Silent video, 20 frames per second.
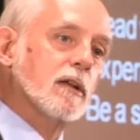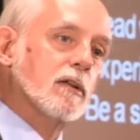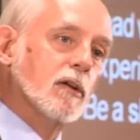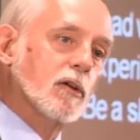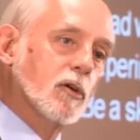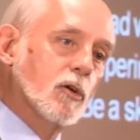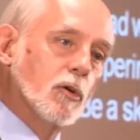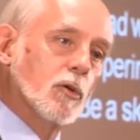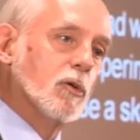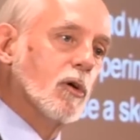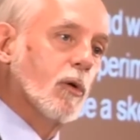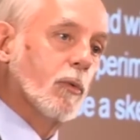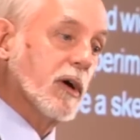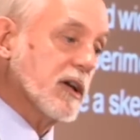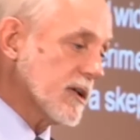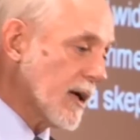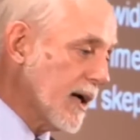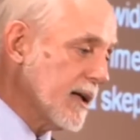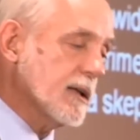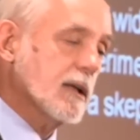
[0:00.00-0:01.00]
into Google,
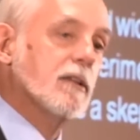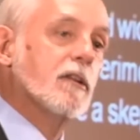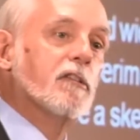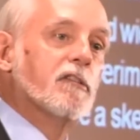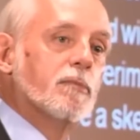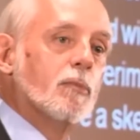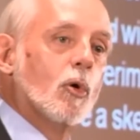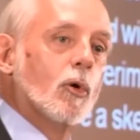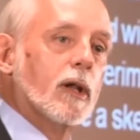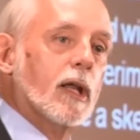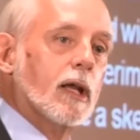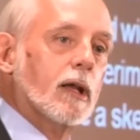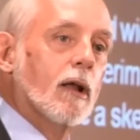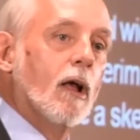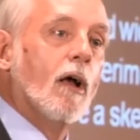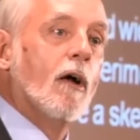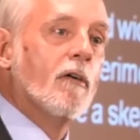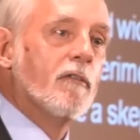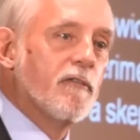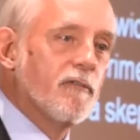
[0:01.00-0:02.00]
which I did this morning,
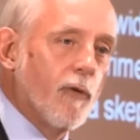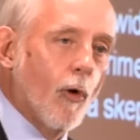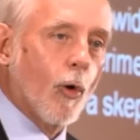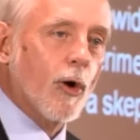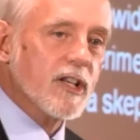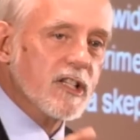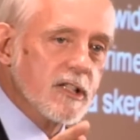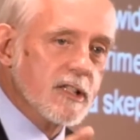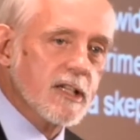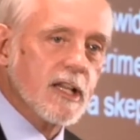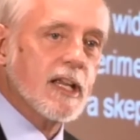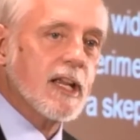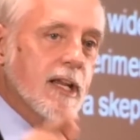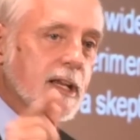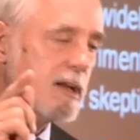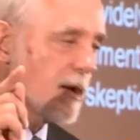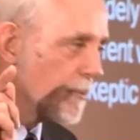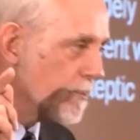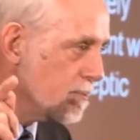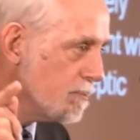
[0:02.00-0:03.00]

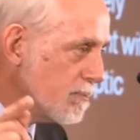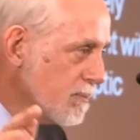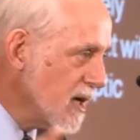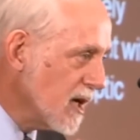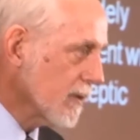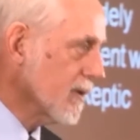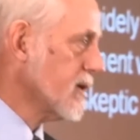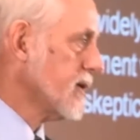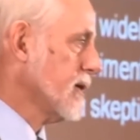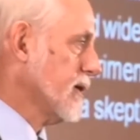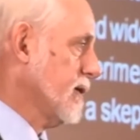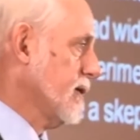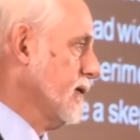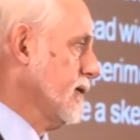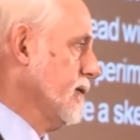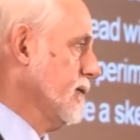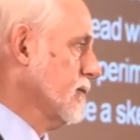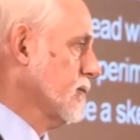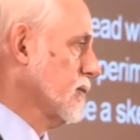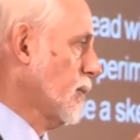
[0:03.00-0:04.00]
14
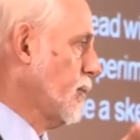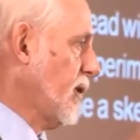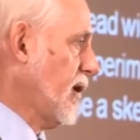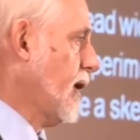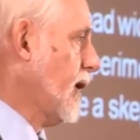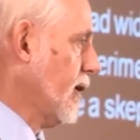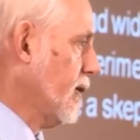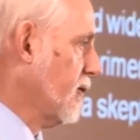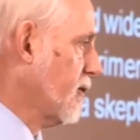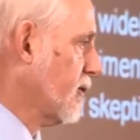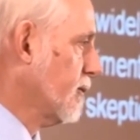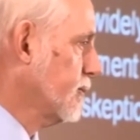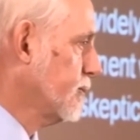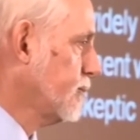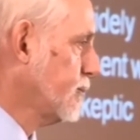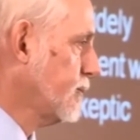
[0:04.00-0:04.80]
million replies.